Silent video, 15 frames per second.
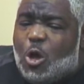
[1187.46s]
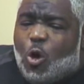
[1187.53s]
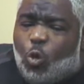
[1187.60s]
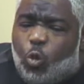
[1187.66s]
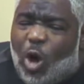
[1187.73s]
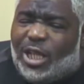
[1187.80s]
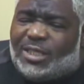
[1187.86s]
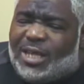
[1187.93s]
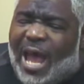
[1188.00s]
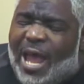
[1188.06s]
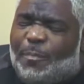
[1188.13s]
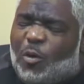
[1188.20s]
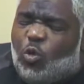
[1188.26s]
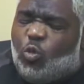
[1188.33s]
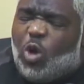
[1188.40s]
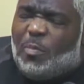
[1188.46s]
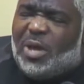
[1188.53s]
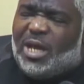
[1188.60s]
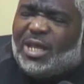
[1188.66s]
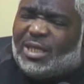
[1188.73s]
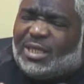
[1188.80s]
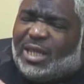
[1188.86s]
What type of
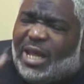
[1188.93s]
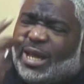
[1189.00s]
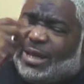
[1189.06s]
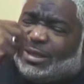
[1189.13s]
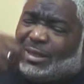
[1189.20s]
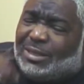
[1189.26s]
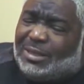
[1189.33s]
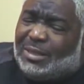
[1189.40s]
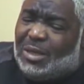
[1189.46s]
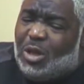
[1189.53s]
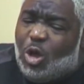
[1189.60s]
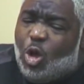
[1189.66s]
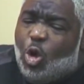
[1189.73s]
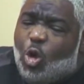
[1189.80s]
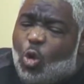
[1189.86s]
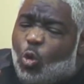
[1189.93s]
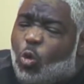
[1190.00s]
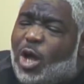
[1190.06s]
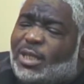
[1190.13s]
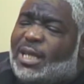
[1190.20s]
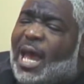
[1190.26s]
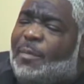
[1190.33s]
woman is this?
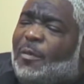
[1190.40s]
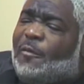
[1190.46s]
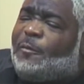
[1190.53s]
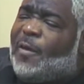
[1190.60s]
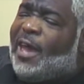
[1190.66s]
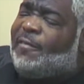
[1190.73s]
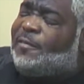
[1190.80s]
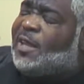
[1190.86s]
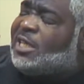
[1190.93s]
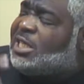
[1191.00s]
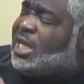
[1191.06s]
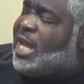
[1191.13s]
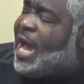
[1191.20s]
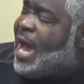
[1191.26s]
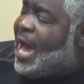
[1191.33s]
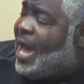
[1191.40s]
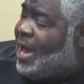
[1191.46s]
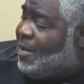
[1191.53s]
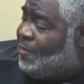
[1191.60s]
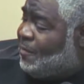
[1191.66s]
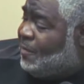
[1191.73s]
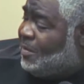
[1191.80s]
What type of faith does she
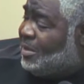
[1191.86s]
have?